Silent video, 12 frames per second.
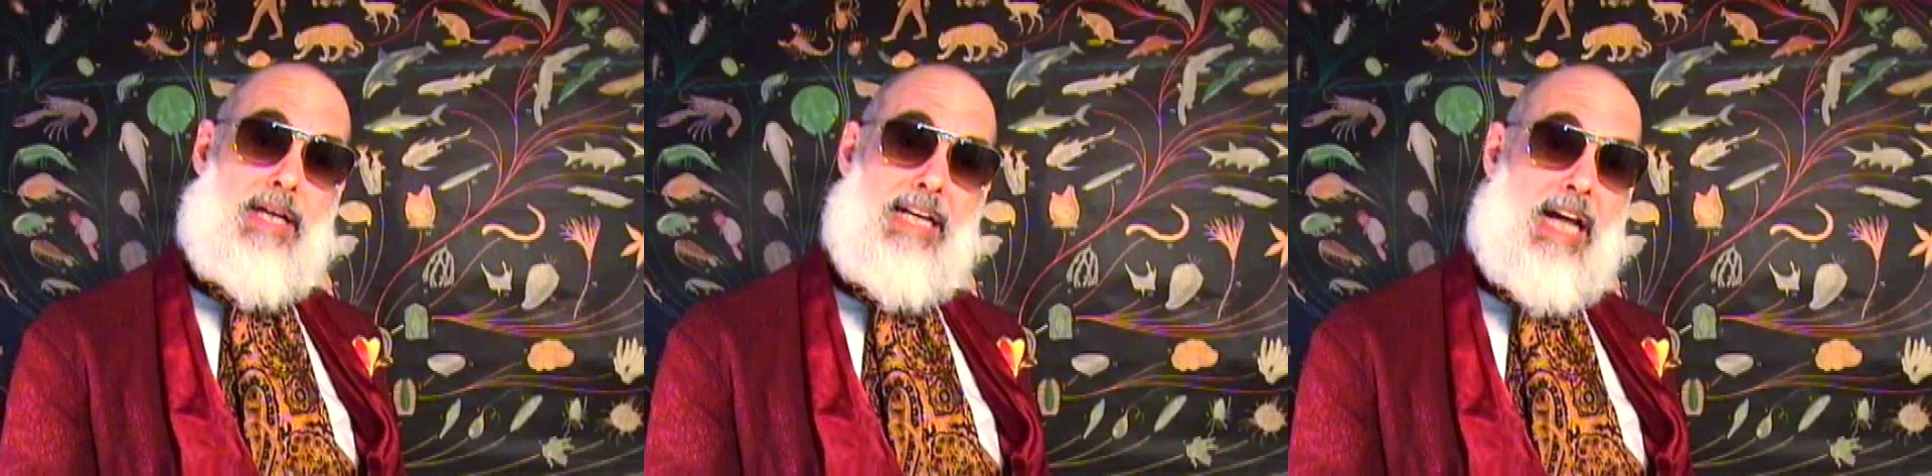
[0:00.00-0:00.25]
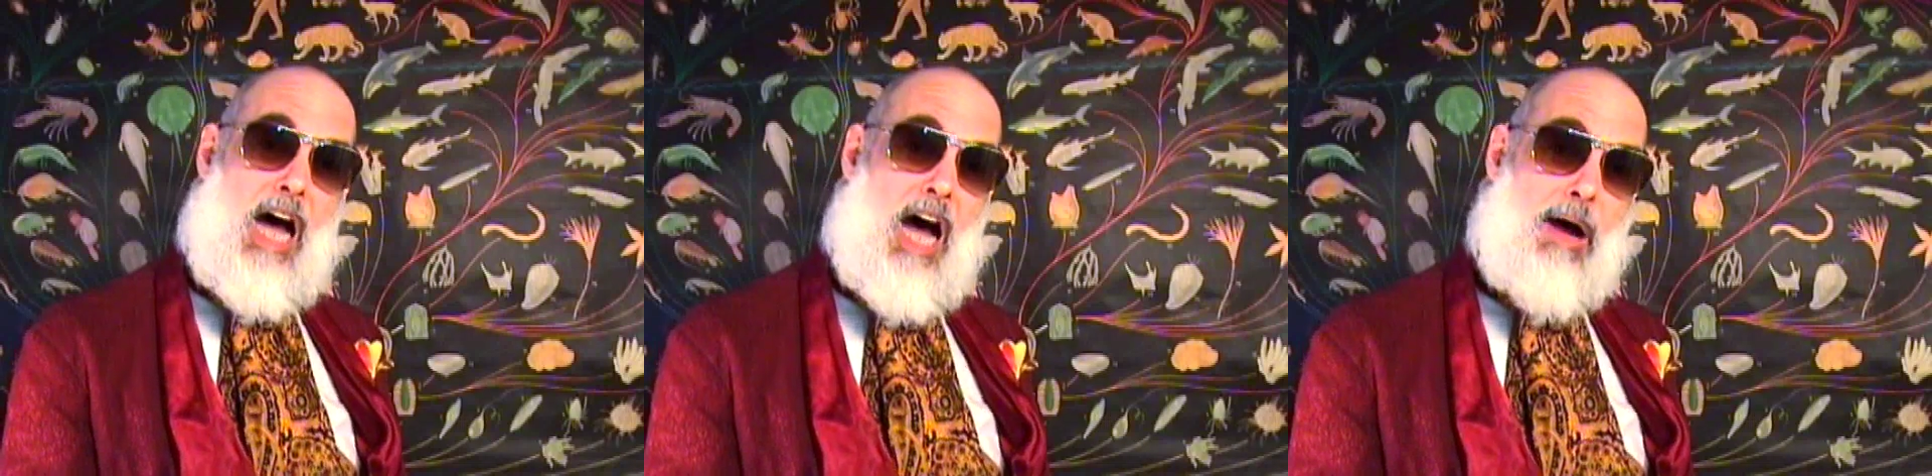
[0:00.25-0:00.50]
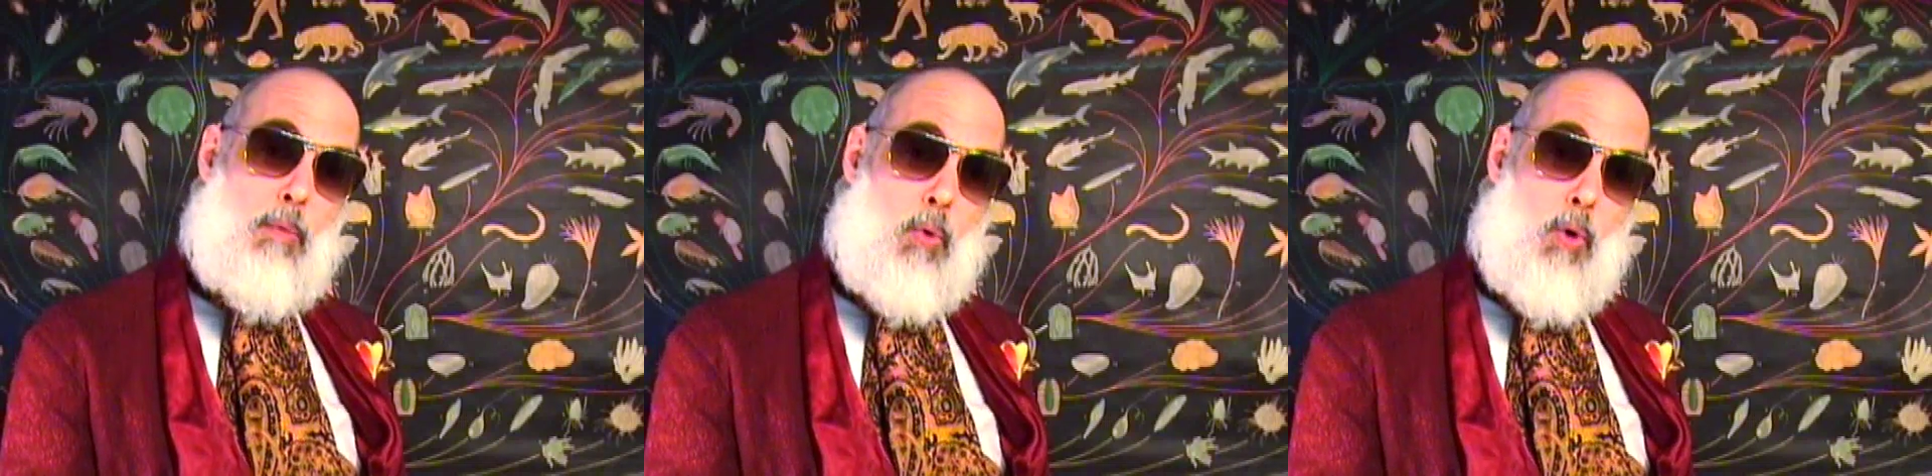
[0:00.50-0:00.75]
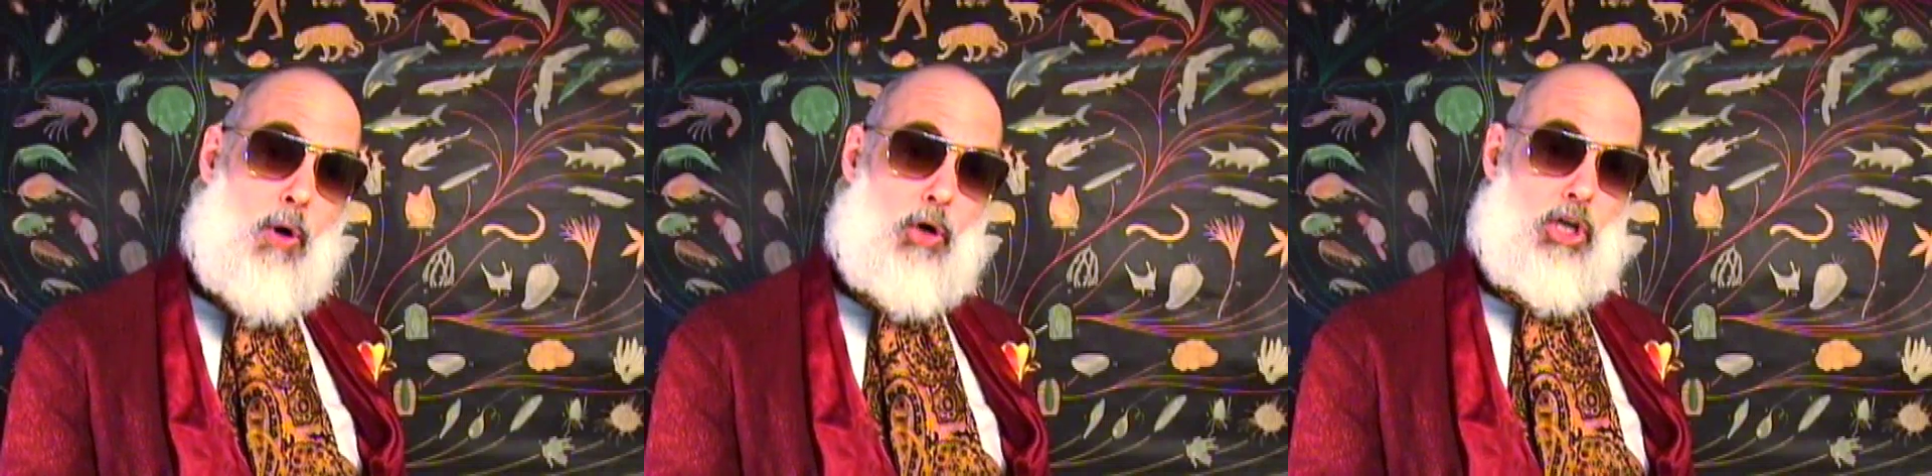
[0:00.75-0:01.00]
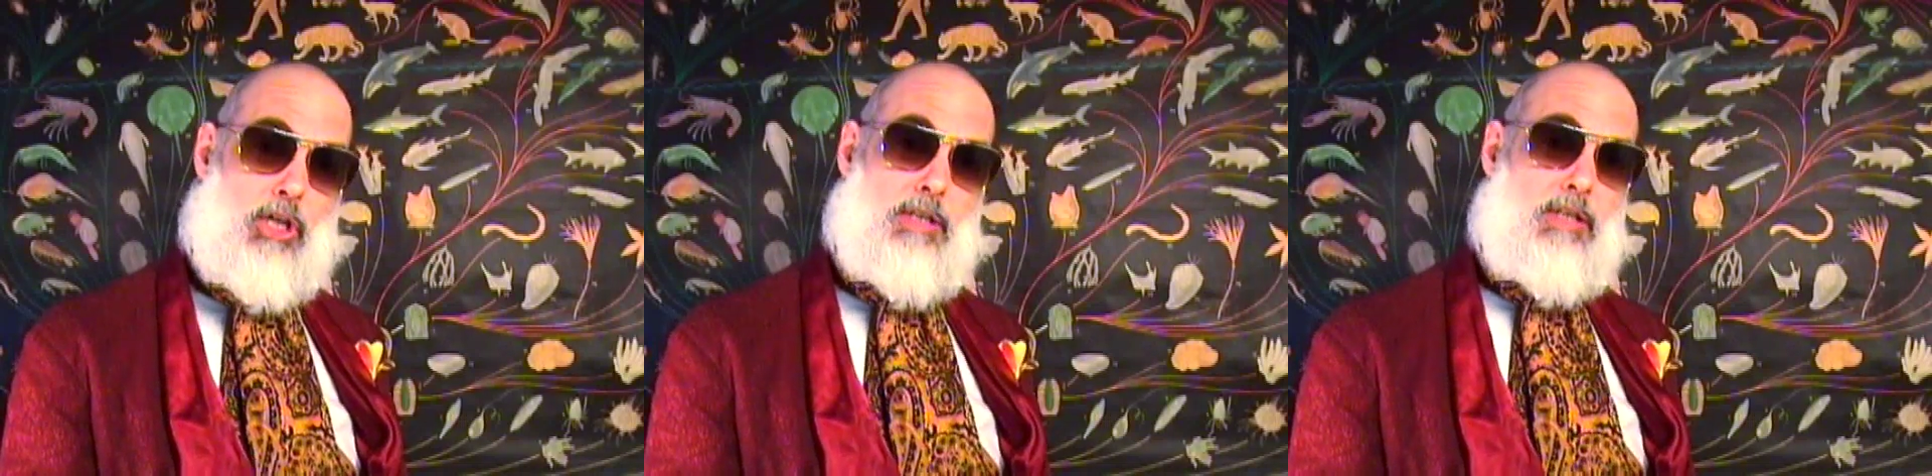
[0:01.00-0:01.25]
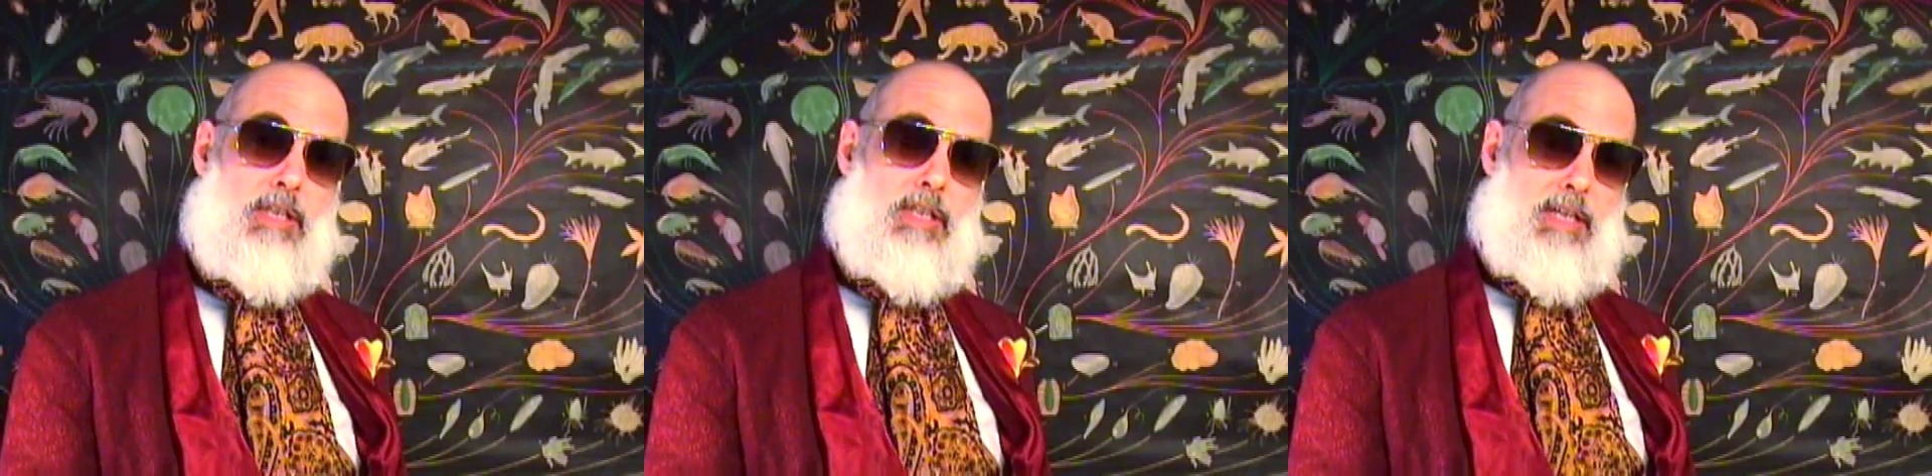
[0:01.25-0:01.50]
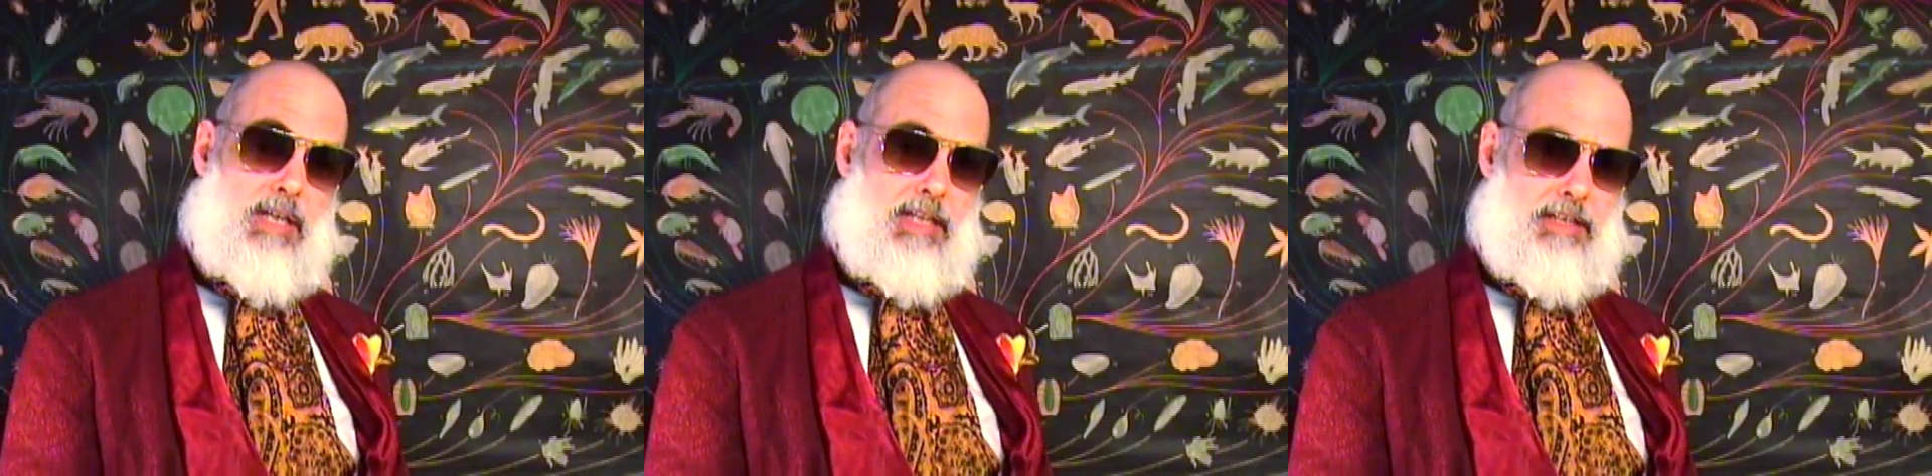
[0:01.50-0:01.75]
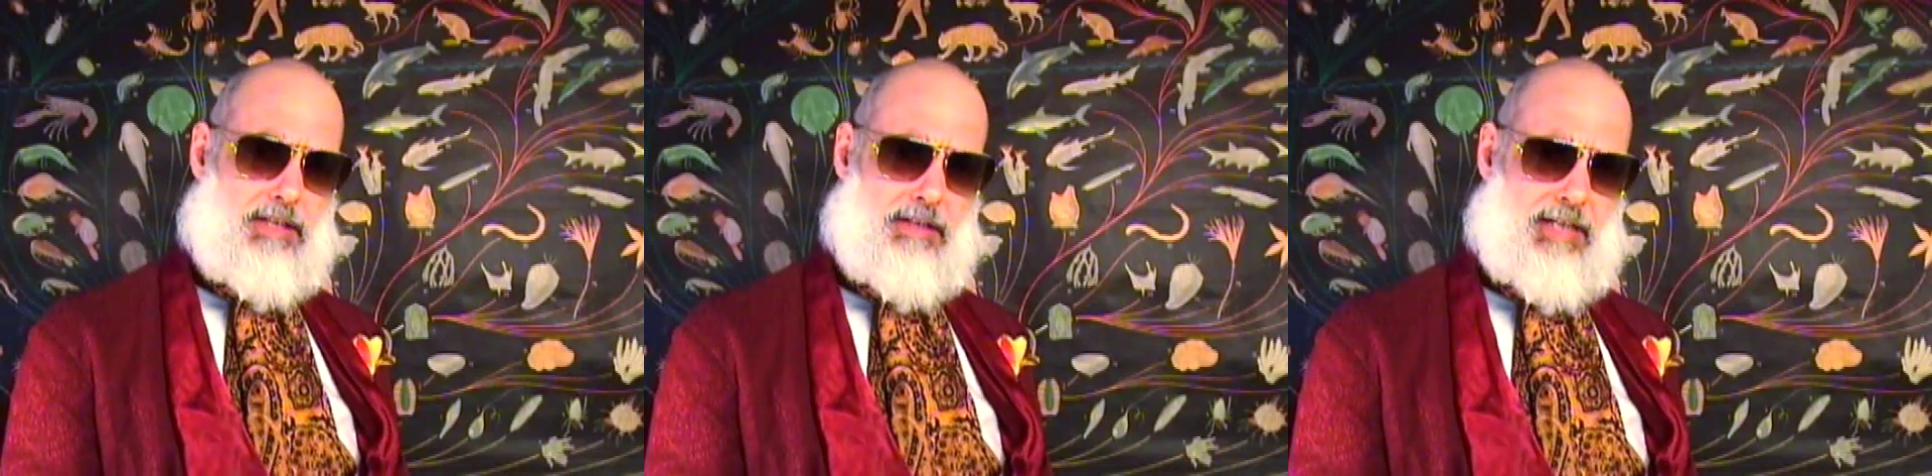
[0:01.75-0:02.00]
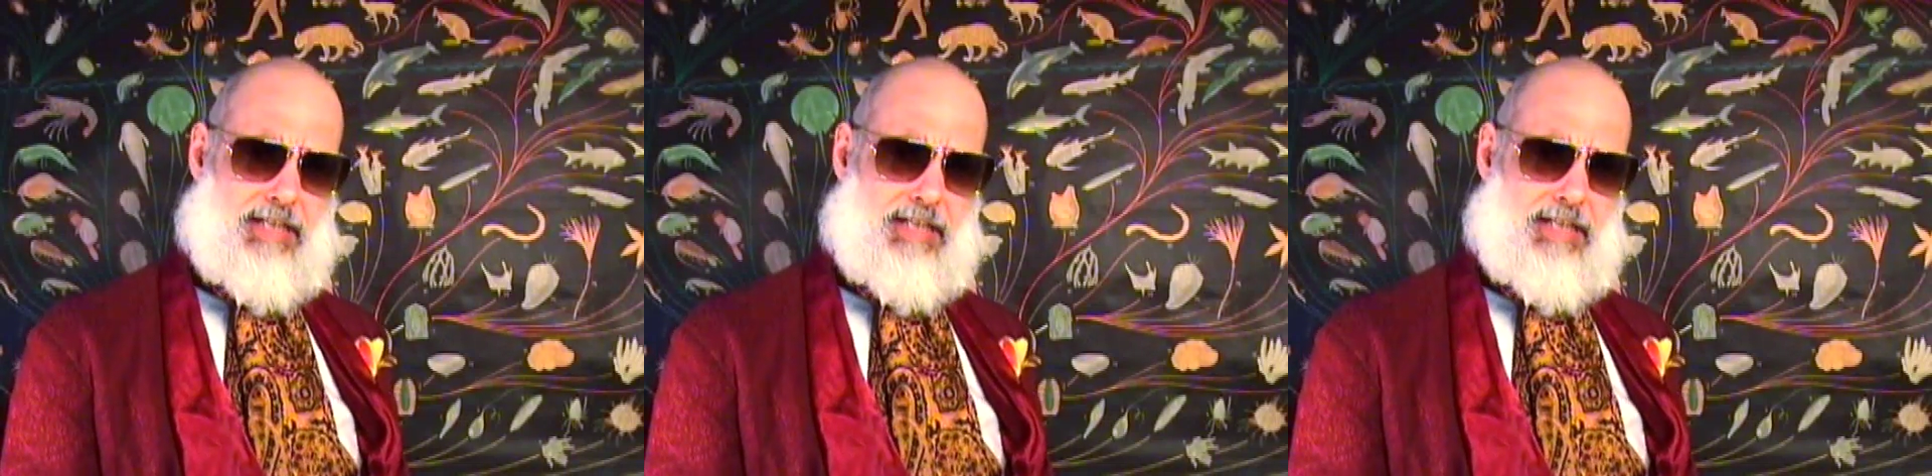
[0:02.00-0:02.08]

in hot water until